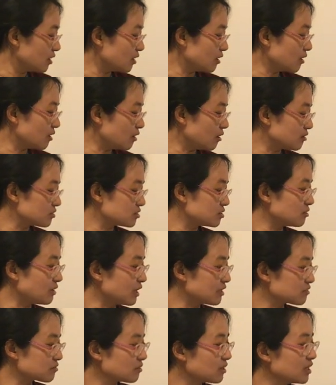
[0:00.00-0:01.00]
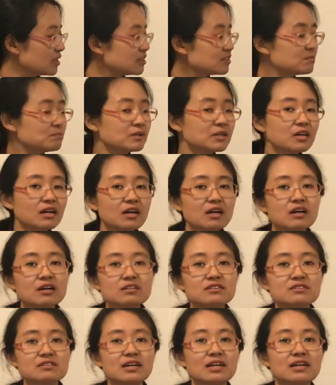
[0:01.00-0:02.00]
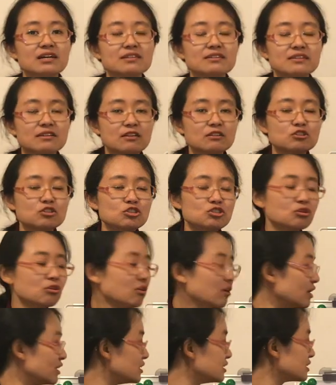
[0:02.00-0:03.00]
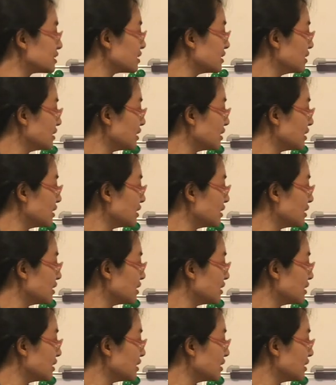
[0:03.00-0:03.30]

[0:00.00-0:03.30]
osteoarthritis because their joint